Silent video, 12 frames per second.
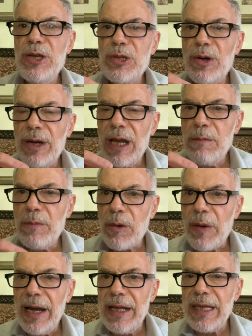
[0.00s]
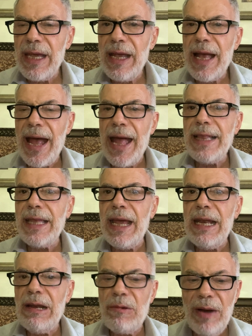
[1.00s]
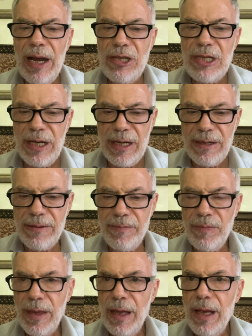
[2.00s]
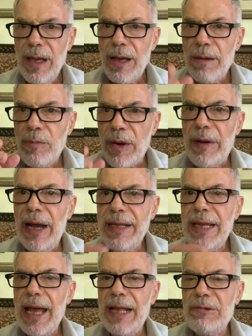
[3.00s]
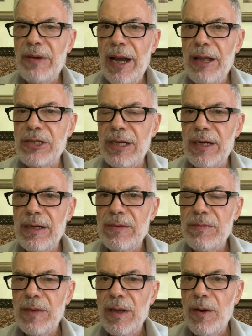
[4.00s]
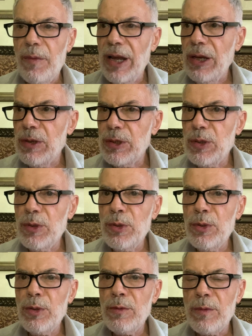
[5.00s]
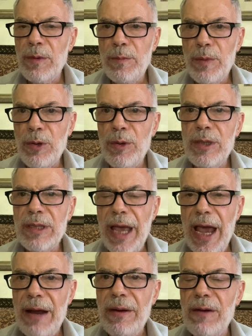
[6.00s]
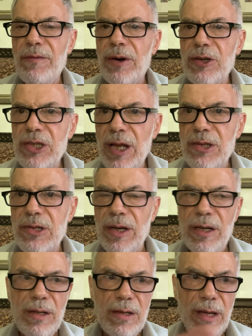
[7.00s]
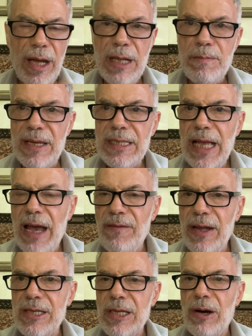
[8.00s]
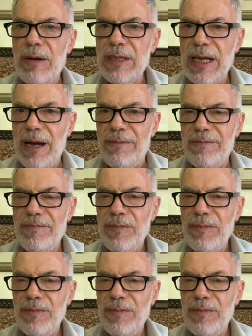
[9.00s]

shown in morality and in religion. Morality and religion, when you do good caring for children, it must have its outcome.